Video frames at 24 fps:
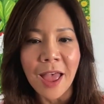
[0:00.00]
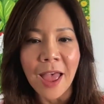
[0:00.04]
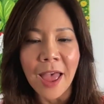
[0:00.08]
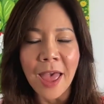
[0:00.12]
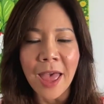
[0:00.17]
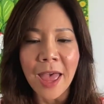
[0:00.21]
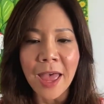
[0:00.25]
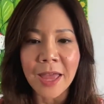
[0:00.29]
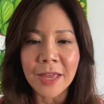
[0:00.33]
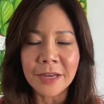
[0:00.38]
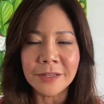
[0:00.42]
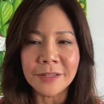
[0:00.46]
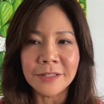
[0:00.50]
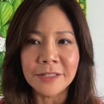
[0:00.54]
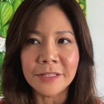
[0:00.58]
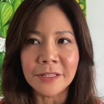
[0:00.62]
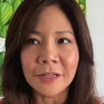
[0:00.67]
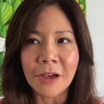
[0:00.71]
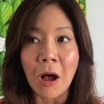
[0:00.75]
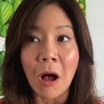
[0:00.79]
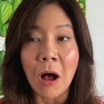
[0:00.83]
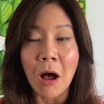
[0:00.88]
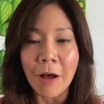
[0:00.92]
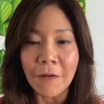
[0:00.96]
And
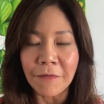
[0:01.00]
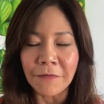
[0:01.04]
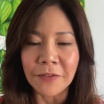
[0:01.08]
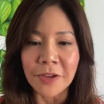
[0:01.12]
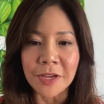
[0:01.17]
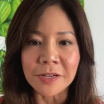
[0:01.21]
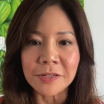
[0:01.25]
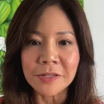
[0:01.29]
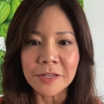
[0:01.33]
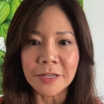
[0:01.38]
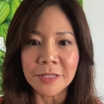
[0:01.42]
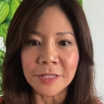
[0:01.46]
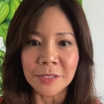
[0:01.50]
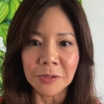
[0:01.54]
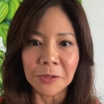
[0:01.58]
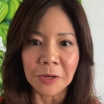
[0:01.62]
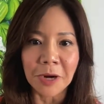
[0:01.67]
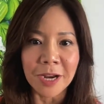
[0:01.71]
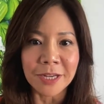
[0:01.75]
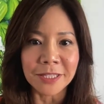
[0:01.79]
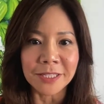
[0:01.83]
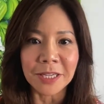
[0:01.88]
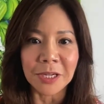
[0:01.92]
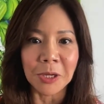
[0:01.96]
often, because you were
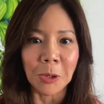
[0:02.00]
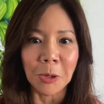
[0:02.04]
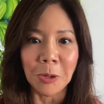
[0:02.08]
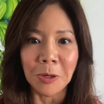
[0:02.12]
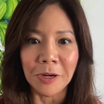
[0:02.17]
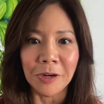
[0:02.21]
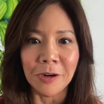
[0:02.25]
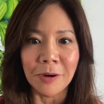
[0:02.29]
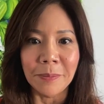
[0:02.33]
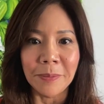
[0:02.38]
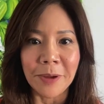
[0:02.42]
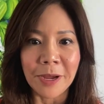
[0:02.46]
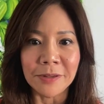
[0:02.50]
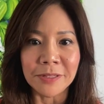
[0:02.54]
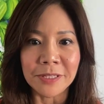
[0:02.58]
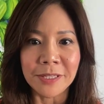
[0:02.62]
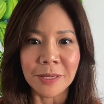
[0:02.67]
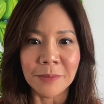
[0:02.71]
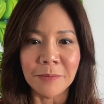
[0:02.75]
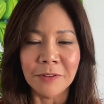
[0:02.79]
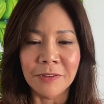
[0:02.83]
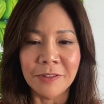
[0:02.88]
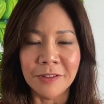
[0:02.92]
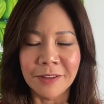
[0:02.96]
asking earlier about
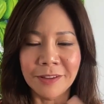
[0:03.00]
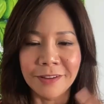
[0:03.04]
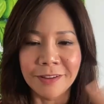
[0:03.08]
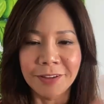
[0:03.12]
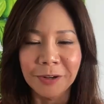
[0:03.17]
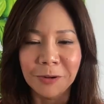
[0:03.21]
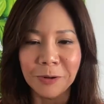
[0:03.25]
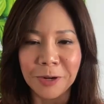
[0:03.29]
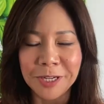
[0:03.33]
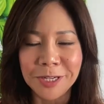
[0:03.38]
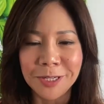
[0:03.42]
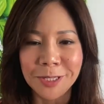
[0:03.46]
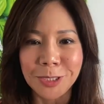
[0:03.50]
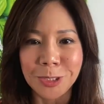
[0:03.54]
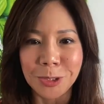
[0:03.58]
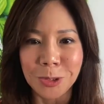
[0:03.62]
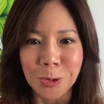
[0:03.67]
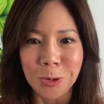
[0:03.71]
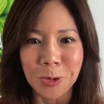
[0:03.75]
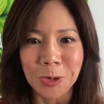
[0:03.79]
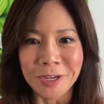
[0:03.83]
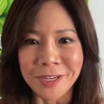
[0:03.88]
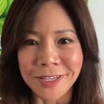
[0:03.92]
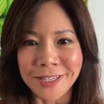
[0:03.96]
some of the greatest
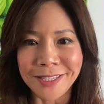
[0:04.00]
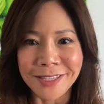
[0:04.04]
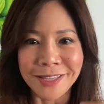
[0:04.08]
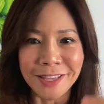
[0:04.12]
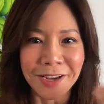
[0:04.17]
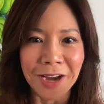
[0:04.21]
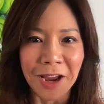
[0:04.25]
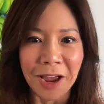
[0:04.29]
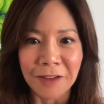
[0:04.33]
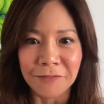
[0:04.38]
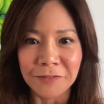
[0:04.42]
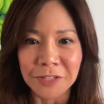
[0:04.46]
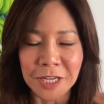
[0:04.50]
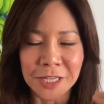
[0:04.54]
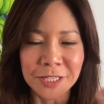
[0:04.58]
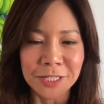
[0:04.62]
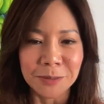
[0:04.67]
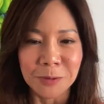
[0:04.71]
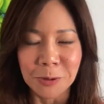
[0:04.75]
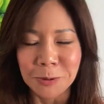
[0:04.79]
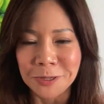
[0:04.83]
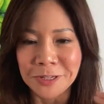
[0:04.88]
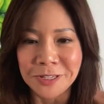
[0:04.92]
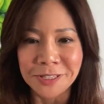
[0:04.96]
stories that I've
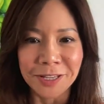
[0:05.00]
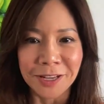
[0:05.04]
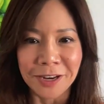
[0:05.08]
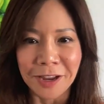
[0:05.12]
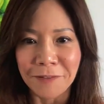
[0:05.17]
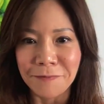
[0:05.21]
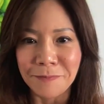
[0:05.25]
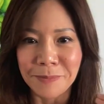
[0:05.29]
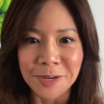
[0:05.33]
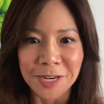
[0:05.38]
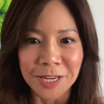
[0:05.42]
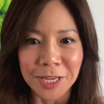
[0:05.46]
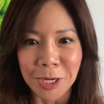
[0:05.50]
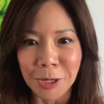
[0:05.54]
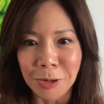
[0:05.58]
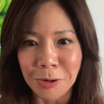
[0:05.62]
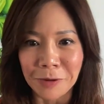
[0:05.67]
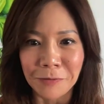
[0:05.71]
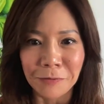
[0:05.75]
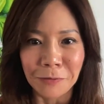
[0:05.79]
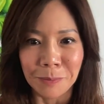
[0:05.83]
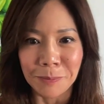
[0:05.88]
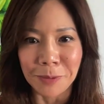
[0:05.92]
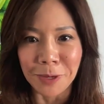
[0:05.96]
testimonials that I've been
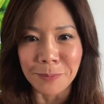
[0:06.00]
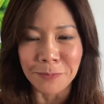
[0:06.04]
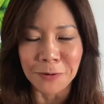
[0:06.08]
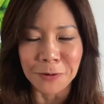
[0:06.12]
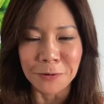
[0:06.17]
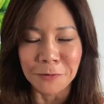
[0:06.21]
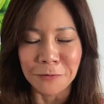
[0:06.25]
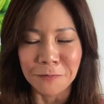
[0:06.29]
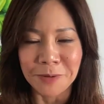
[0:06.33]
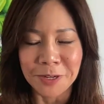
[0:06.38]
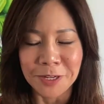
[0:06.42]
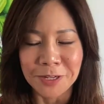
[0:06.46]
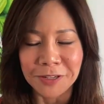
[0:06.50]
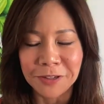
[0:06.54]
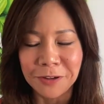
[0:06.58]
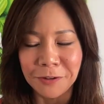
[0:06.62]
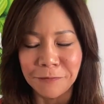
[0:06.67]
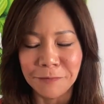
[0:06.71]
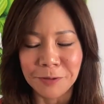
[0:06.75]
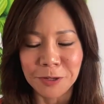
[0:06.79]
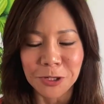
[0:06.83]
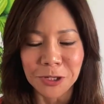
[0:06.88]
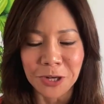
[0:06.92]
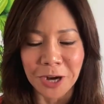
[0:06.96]
hearing from people who've been who've
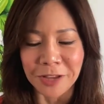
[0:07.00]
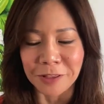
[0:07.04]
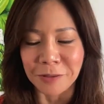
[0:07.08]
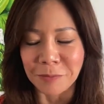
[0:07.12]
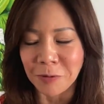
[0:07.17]
been trying the